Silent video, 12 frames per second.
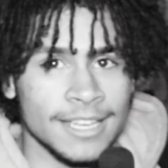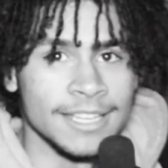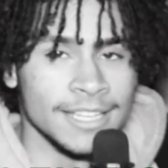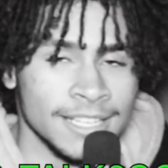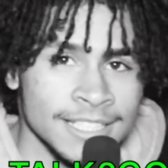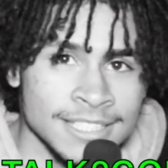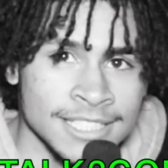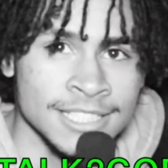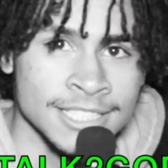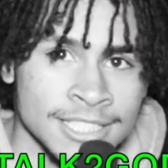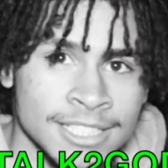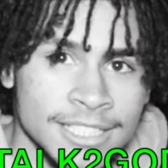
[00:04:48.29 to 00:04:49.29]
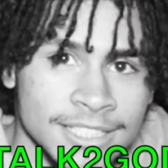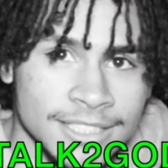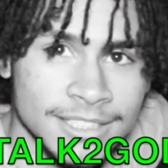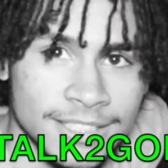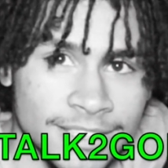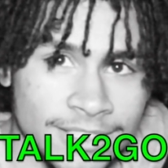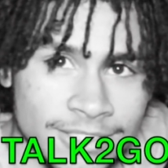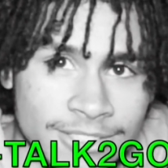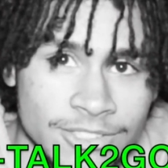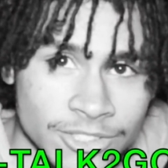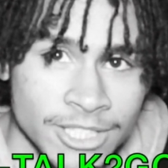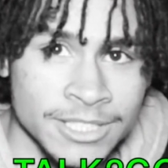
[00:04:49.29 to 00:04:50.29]
It gets easier.
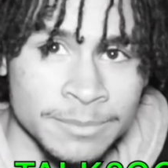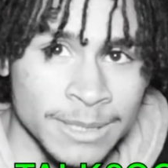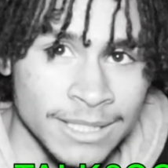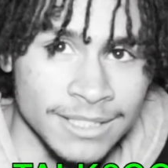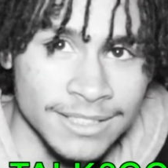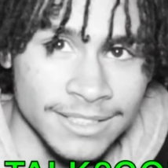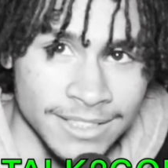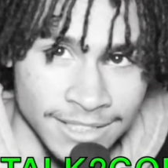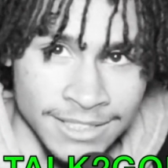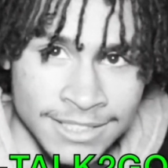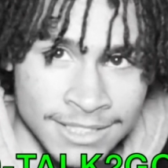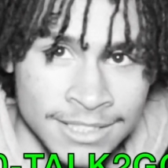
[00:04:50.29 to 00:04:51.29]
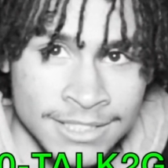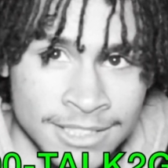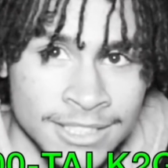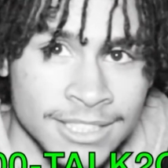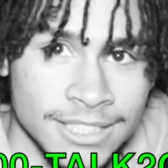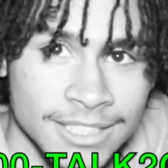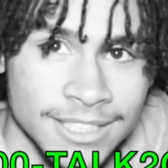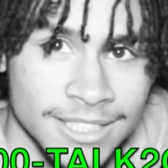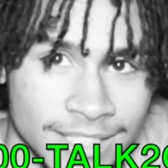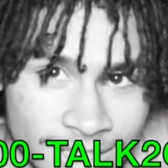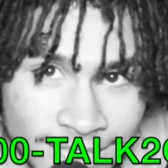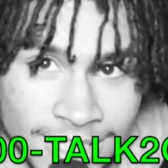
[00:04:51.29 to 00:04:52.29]
Trust me, it gets easier.
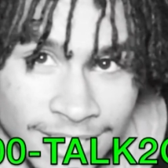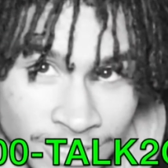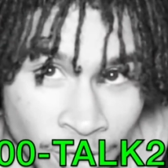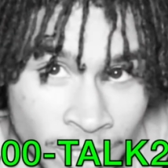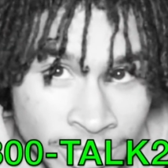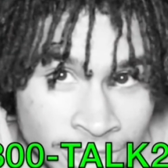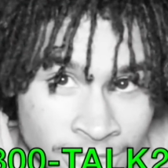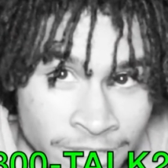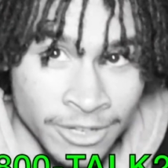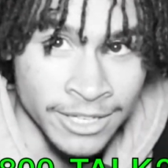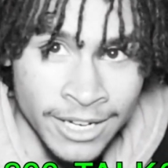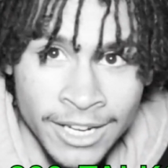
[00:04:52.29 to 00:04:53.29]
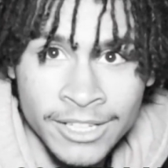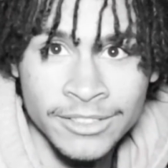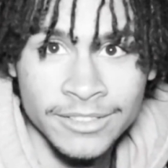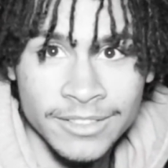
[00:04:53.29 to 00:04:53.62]
It's hard as shit right now,